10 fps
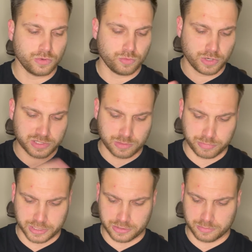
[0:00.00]
was in
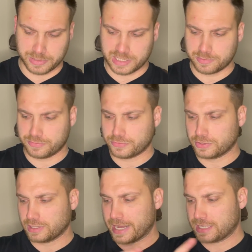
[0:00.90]
part replacement
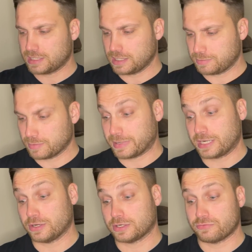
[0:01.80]
for Glenn Tipton,
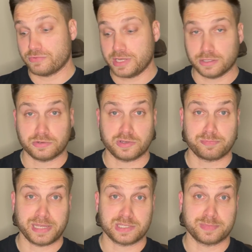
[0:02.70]
but not a real
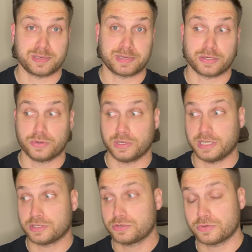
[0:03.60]
replacement, but
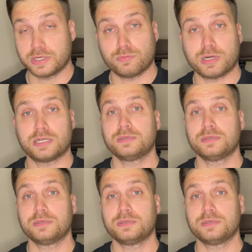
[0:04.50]
only a touring one.